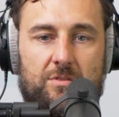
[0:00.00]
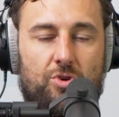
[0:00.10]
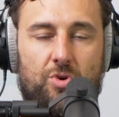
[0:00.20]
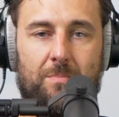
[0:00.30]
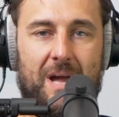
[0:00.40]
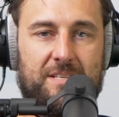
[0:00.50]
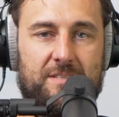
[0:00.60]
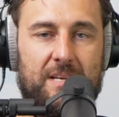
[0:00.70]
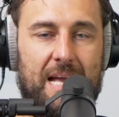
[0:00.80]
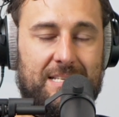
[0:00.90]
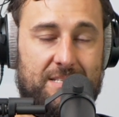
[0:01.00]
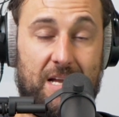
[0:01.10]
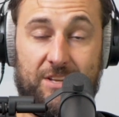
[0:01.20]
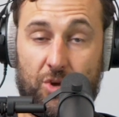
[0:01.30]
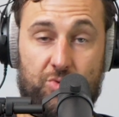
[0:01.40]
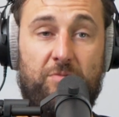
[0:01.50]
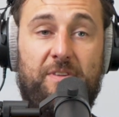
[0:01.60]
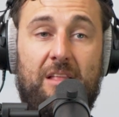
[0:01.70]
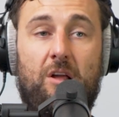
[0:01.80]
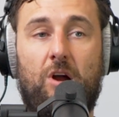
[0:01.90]
you could imagine. As a neutral
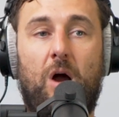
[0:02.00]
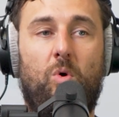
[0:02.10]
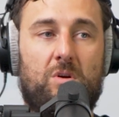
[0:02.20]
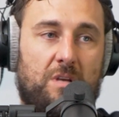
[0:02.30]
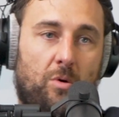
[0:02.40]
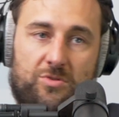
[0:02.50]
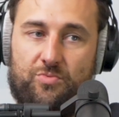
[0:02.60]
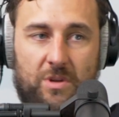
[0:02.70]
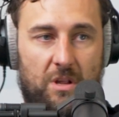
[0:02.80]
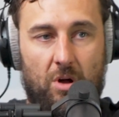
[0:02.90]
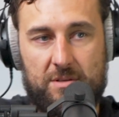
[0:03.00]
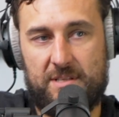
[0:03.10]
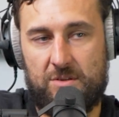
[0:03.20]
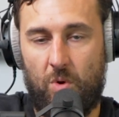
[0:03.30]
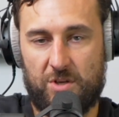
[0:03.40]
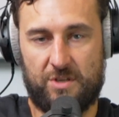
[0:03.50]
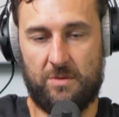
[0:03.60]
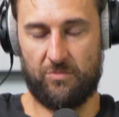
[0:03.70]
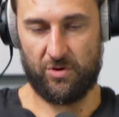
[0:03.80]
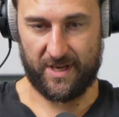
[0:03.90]
fan like I was really locked into watching
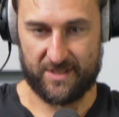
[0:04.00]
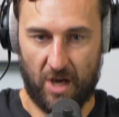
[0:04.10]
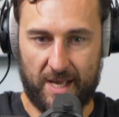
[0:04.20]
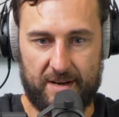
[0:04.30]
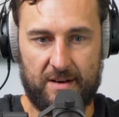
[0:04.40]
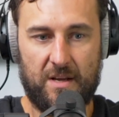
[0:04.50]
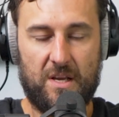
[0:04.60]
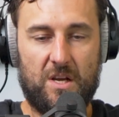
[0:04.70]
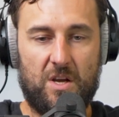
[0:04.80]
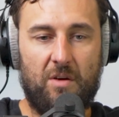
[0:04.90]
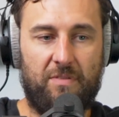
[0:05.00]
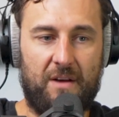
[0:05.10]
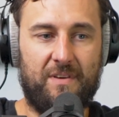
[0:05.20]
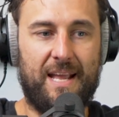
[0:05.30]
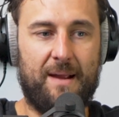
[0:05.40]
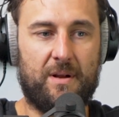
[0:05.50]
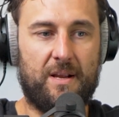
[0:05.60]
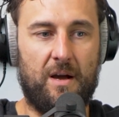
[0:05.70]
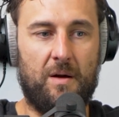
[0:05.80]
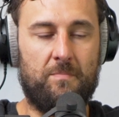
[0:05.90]
them. Really excited for every game to
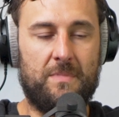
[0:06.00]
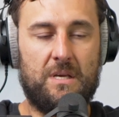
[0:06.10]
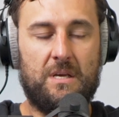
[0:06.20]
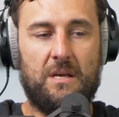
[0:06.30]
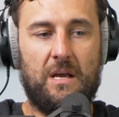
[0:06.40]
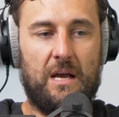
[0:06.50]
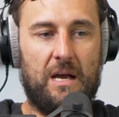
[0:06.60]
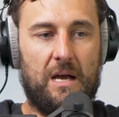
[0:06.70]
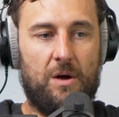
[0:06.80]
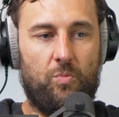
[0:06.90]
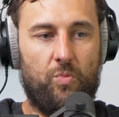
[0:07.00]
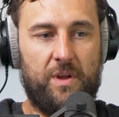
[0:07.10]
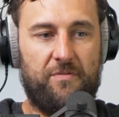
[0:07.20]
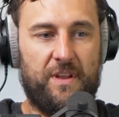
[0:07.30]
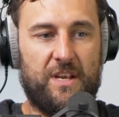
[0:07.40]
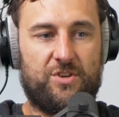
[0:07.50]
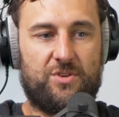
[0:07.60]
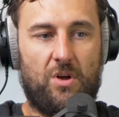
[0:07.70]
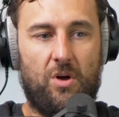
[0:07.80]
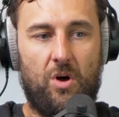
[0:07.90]
come. We
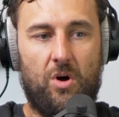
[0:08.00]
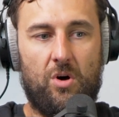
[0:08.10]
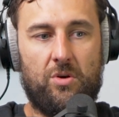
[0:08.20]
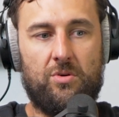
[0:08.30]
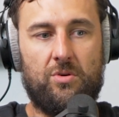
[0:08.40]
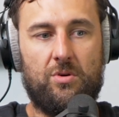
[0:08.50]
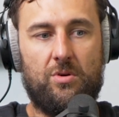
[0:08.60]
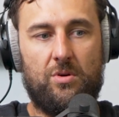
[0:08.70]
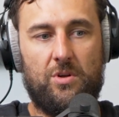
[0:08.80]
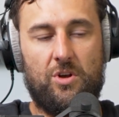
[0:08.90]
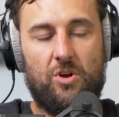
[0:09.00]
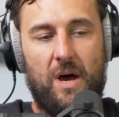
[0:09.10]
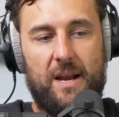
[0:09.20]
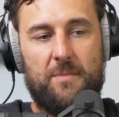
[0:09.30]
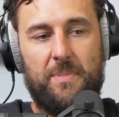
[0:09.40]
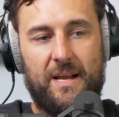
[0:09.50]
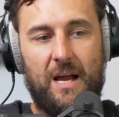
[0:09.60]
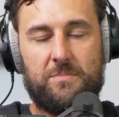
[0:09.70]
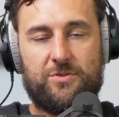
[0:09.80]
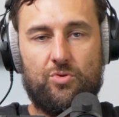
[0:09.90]
finished on United being
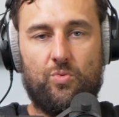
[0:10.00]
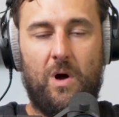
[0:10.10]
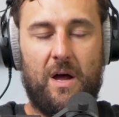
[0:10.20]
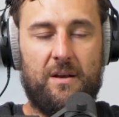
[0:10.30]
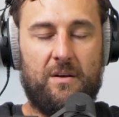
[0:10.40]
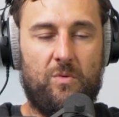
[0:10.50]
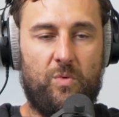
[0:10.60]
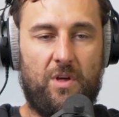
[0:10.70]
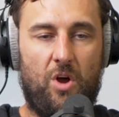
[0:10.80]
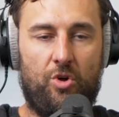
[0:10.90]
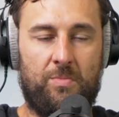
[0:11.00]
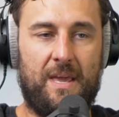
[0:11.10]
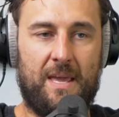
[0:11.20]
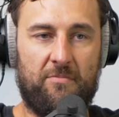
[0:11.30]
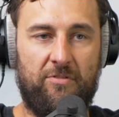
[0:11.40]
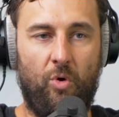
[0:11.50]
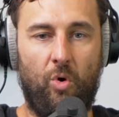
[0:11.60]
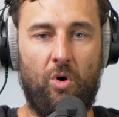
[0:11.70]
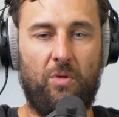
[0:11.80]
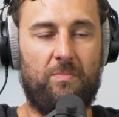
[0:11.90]
up 2-1 with a home game
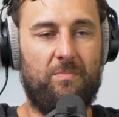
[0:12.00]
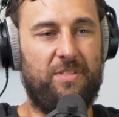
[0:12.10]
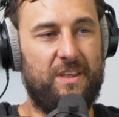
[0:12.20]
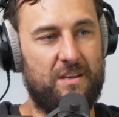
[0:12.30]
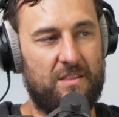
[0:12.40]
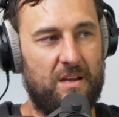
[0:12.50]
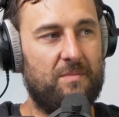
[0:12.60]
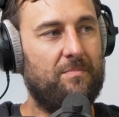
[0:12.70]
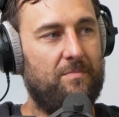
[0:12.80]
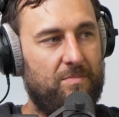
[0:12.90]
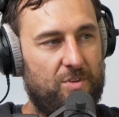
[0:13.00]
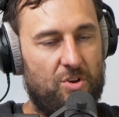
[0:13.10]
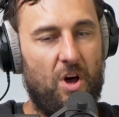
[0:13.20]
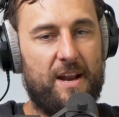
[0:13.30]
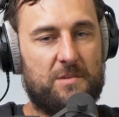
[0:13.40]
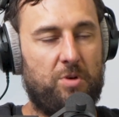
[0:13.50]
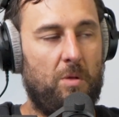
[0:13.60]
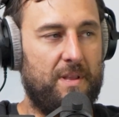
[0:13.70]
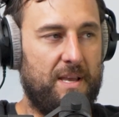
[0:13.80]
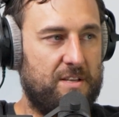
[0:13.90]
4, thinking that United's
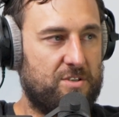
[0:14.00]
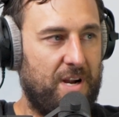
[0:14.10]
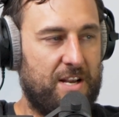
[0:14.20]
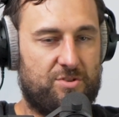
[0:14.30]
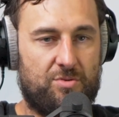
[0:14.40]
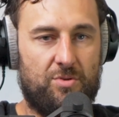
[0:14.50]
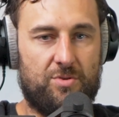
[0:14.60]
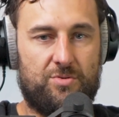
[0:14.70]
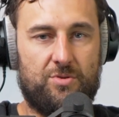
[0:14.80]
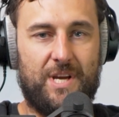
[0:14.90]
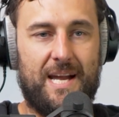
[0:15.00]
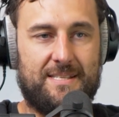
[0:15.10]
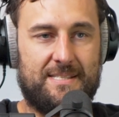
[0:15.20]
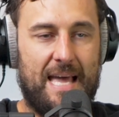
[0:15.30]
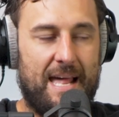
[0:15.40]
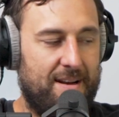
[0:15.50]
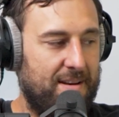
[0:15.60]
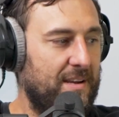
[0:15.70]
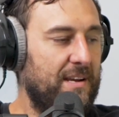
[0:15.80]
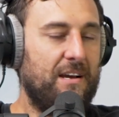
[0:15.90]
probably going to scratch through. 2 chances at it.
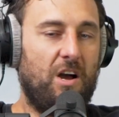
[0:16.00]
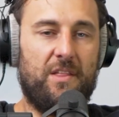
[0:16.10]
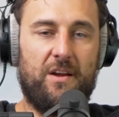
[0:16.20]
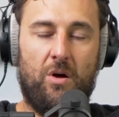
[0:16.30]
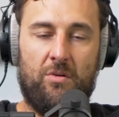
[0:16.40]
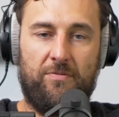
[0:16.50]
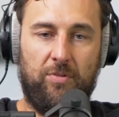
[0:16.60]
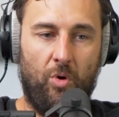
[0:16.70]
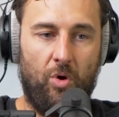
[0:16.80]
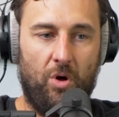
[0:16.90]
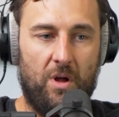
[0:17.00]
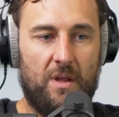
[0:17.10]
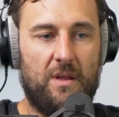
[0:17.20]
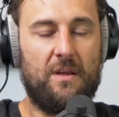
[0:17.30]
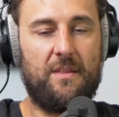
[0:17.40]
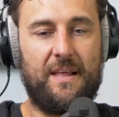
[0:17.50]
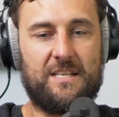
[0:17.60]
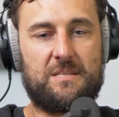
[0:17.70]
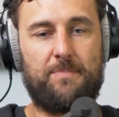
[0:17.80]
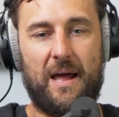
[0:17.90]
Their home floor, they
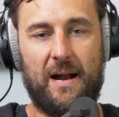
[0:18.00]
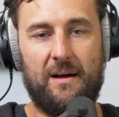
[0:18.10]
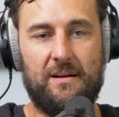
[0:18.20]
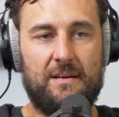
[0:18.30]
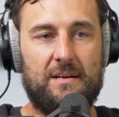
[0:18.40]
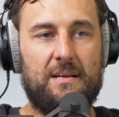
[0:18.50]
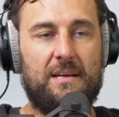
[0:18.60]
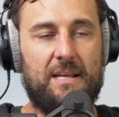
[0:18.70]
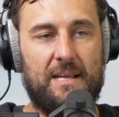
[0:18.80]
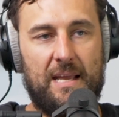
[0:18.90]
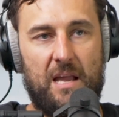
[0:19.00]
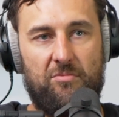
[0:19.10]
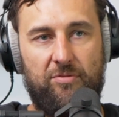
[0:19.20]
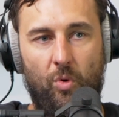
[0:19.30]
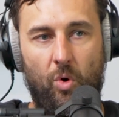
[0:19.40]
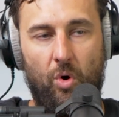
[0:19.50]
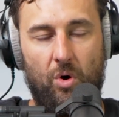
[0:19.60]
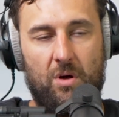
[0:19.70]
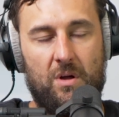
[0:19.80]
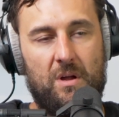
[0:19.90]
sputter in game
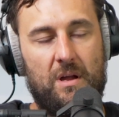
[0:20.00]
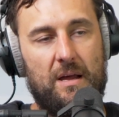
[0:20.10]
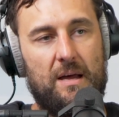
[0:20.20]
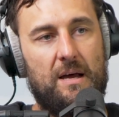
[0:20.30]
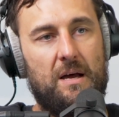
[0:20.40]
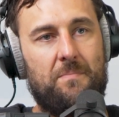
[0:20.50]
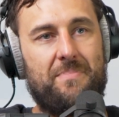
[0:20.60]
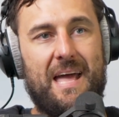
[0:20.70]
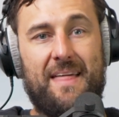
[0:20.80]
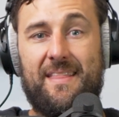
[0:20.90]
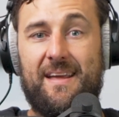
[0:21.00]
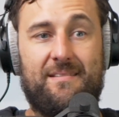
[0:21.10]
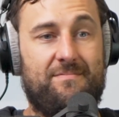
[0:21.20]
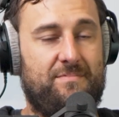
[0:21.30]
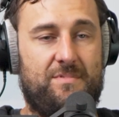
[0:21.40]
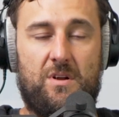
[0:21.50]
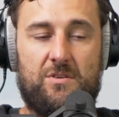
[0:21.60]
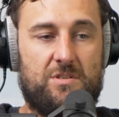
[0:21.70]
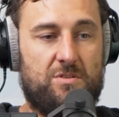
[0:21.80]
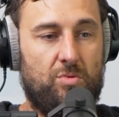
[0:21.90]
4. And they,
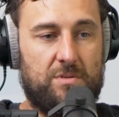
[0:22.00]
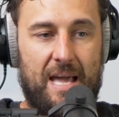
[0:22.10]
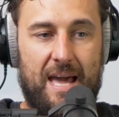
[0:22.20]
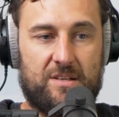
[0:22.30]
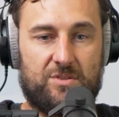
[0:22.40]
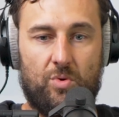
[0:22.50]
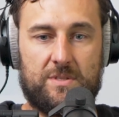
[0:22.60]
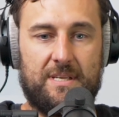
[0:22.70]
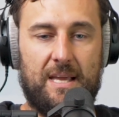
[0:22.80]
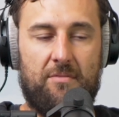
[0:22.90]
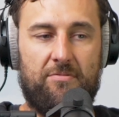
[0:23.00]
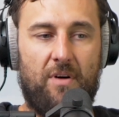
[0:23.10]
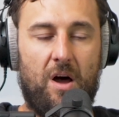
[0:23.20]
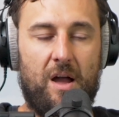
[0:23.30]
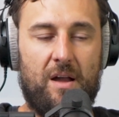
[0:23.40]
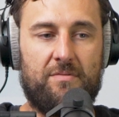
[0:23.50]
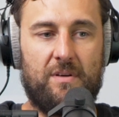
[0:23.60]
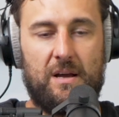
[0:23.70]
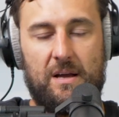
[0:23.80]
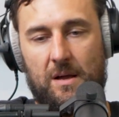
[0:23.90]
just looked out of sorts in game 5.
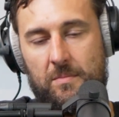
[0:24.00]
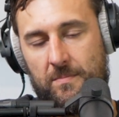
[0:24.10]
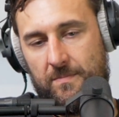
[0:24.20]
I